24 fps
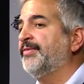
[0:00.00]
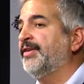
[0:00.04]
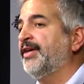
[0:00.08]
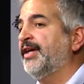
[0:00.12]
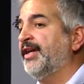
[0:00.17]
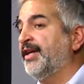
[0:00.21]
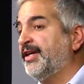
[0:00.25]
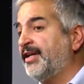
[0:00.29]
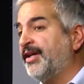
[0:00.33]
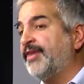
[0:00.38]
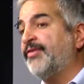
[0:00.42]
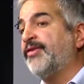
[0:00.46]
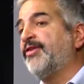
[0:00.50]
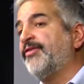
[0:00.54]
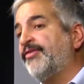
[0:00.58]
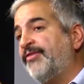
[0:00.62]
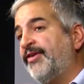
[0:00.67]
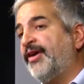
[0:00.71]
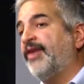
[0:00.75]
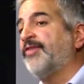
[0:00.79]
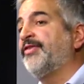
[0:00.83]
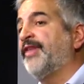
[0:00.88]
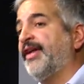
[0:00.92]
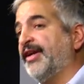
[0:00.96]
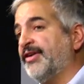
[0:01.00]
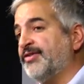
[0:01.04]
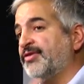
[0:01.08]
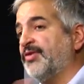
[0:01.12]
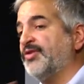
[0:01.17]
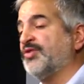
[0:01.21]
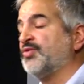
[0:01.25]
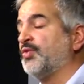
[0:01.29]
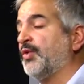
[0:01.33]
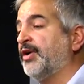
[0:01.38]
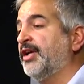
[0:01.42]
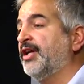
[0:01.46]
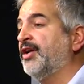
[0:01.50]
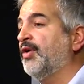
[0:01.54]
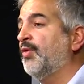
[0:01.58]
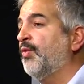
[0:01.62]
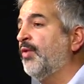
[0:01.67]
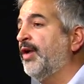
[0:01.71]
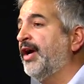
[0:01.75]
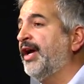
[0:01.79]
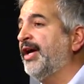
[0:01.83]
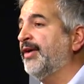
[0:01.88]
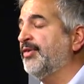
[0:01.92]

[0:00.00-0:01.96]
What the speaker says: And I definitely felt that as I was running away.